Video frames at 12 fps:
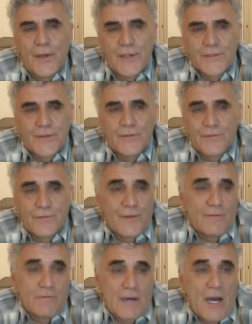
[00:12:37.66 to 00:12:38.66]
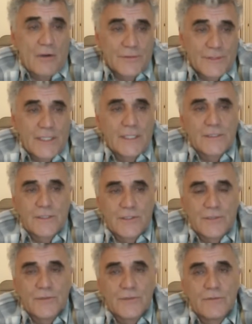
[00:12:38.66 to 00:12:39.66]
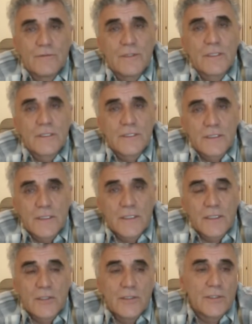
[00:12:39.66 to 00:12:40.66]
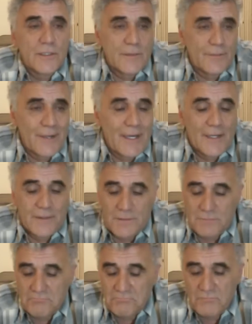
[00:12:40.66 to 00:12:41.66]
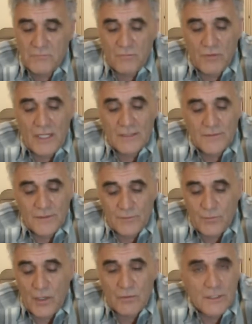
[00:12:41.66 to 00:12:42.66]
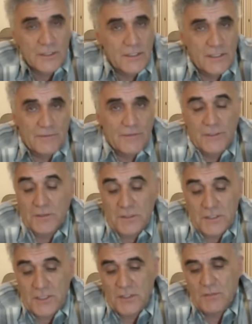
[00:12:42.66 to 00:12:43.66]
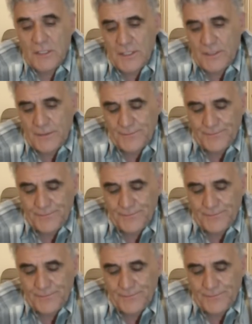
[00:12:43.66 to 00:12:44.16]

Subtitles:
As the vow says, you know, the worst and good and the bad and wealth and poverty and everything, they stay together.